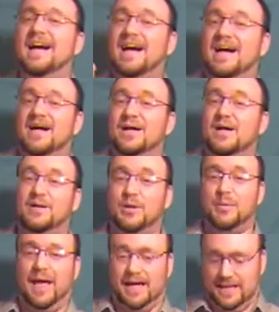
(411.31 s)
I'll call her
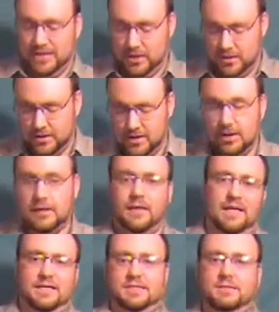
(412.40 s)
back later.
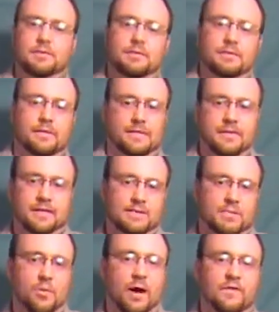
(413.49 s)
That's
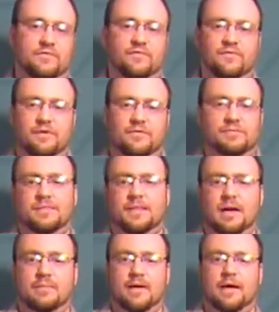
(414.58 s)
my wife.
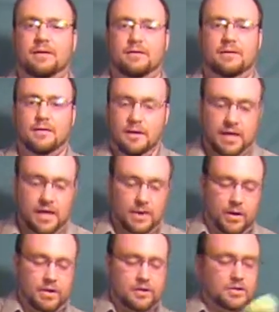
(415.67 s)
I'm not.
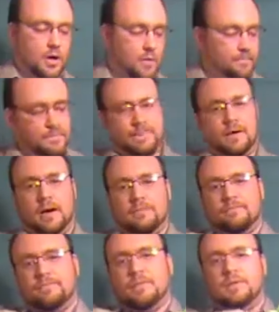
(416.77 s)
Anyway, so, alright.
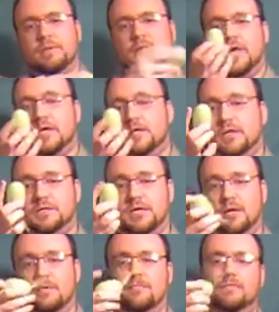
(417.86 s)
Take this
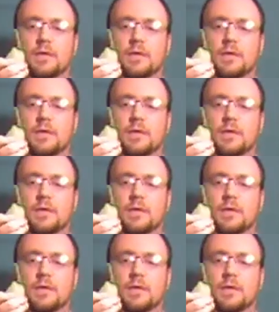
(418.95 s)
here.